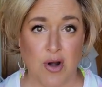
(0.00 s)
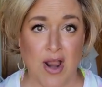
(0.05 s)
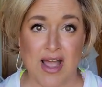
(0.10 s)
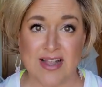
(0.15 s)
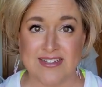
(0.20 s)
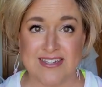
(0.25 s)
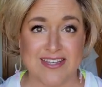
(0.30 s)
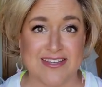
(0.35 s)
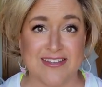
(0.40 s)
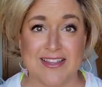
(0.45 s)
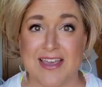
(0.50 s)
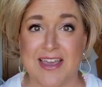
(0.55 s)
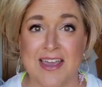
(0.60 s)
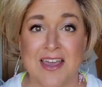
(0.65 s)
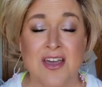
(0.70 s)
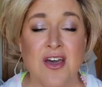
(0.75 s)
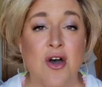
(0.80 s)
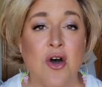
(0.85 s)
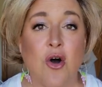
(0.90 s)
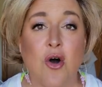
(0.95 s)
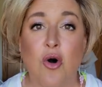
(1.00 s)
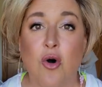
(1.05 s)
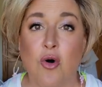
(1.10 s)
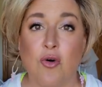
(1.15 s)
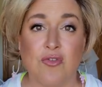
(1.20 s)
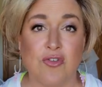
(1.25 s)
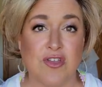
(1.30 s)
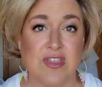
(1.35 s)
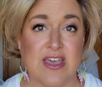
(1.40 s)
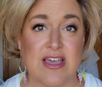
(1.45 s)
practically
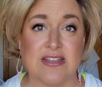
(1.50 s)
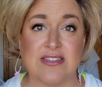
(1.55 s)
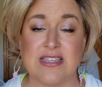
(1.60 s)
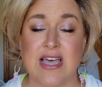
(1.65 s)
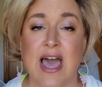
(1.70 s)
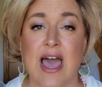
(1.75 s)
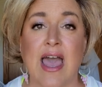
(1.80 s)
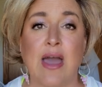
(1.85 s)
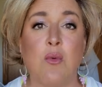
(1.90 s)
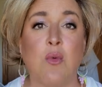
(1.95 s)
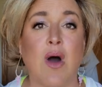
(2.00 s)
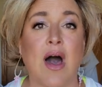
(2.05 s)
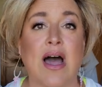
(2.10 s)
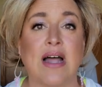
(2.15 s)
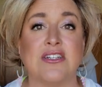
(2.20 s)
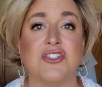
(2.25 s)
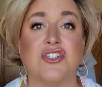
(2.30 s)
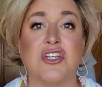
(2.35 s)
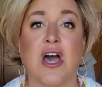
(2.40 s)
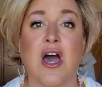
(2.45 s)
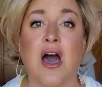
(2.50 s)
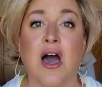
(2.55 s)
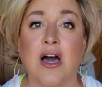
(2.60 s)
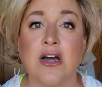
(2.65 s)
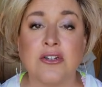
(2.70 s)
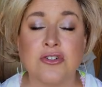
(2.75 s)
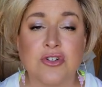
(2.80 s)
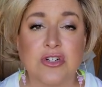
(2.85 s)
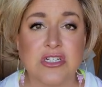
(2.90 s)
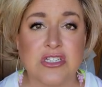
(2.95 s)
over this. I watched
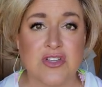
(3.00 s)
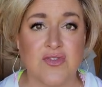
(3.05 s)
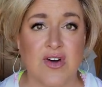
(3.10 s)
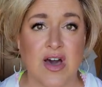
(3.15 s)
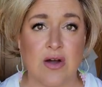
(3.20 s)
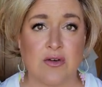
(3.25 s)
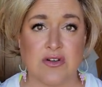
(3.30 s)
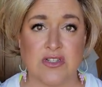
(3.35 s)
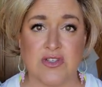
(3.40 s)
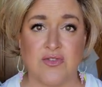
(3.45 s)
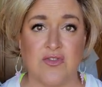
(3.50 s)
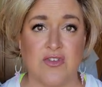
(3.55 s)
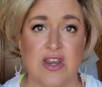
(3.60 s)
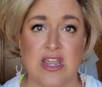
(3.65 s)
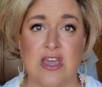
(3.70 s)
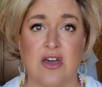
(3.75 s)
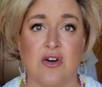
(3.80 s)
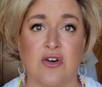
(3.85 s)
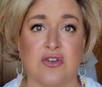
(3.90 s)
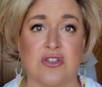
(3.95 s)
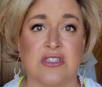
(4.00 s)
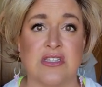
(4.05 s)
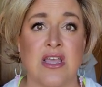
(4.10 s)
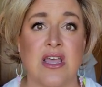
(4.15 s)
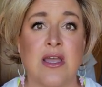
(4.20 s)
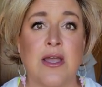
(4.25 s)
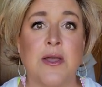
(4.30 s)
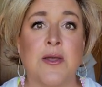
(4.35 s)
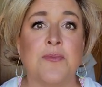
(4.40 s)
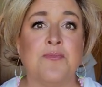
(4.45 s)
hundreds of hours of videos.
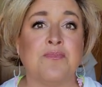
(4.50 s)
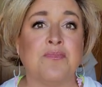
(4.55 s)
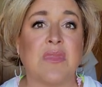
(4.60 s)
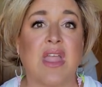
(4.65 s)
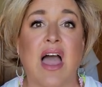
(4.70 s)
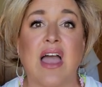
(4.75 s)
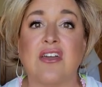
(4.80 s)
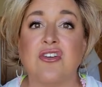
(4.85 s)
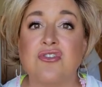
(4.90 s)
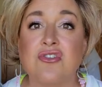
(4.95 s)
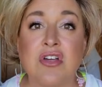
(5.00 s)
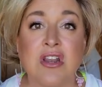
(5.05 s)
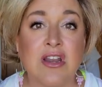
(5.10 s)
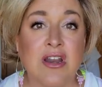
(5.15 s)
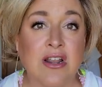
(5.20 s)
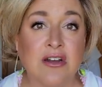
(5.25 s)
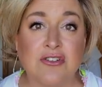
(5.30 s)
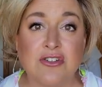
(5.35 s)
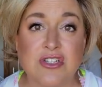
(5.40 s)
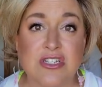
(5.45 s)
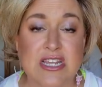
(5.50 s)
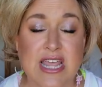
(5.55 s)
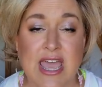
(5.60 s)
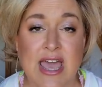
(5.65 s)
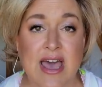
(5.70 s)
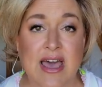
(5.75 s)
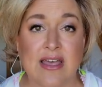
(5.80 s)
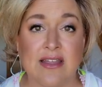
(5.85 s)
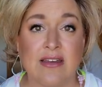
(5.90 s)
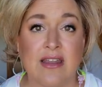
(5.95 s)
I couldn't
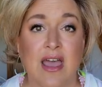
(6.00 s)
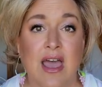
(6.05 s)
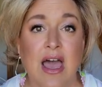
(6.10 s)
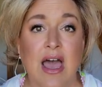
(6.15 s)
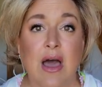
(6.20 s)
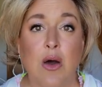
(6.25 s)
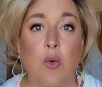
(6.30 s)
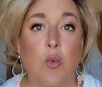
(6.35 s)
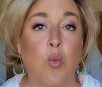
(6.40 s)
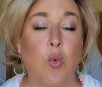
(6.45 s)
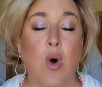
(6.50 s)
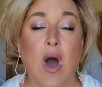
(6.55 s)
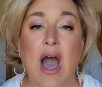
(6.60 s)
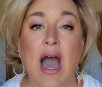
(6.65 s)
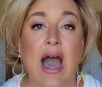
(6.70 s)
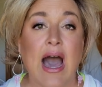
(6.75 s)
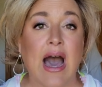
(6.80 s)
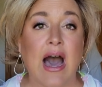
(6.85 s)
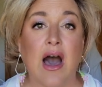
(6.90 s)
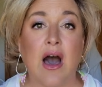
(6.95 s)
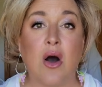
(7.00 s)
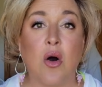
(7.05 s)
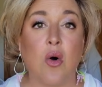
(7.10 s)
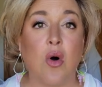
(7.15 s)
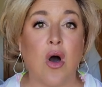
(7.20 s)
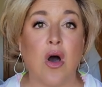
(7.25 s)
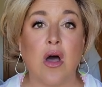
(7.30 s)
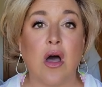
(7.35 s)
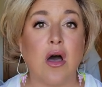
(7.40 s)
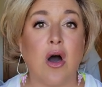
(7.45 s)
understand
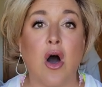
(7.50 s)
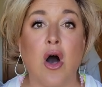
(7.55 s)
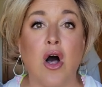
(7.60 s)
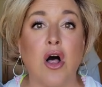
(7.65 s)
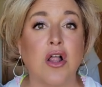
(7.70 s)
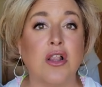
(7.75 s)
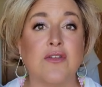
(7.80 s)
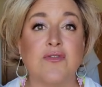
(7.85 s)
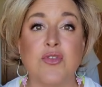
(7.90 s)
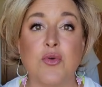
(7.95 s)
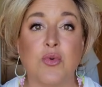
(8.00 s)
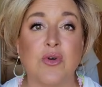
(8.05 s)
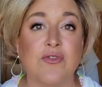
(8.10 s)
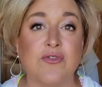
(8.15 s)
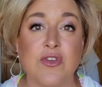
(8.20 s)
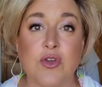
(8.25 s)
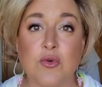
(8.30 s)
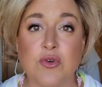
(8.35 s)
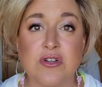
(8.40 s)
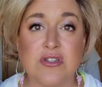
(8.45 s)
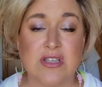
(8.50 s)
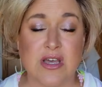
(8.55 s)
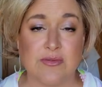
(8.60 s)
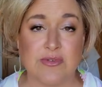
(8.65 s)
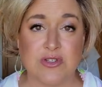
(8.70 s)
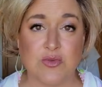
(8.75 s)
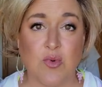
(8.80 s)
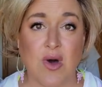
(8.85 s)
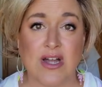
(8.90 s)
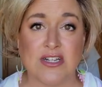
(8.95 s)
how all of the reviewers I
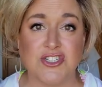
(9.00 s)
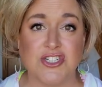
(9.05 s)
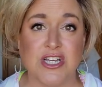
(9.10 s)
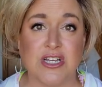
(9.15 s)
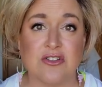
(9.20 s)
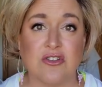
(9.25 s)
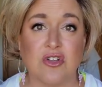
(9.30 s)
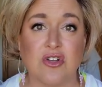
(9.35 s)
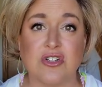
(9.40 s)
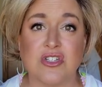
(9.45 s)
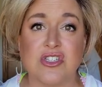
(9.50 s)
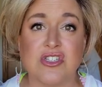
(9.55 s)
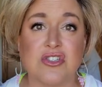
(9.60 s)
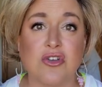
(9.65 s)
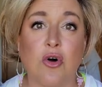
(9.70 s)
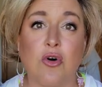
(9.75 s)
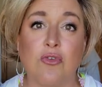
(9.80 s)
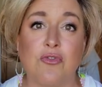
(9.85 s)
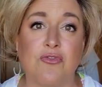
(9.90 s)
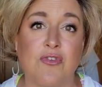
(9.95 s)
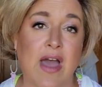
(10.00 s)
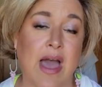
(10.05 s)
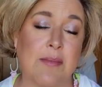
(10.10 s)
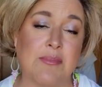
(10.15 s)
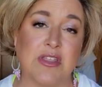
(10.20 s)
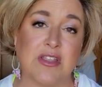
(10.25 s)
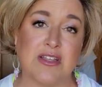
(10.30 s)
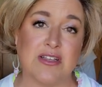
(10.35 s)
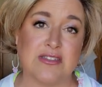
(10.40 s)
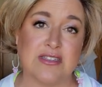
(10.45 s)
was watching looked so
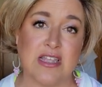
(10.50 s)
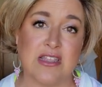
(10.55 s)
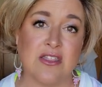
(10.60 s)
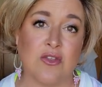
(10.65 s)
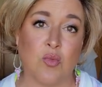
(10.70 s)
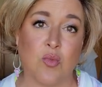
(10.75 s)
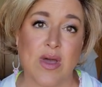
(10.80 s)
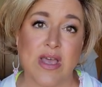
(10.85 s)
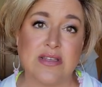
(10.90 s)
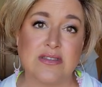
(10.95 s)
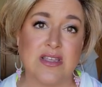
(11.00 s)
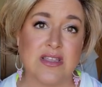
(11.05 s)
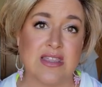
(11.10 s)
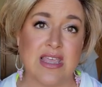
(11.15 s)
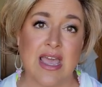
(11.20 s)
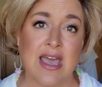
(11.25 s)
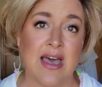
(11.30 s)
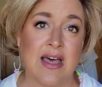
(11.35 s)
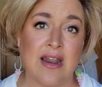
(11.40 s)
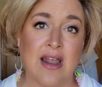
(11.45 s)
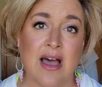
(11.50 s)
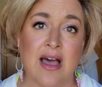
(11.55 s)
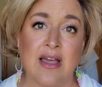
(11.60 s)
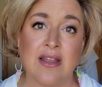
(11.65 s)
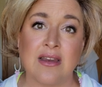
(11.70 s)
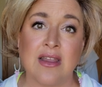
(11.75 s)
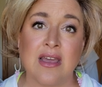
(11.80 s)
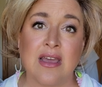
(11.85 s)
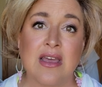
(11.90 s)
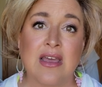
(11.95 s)
fabulous in the wigs that they had
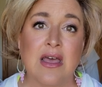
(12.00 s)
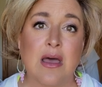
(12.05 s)
on,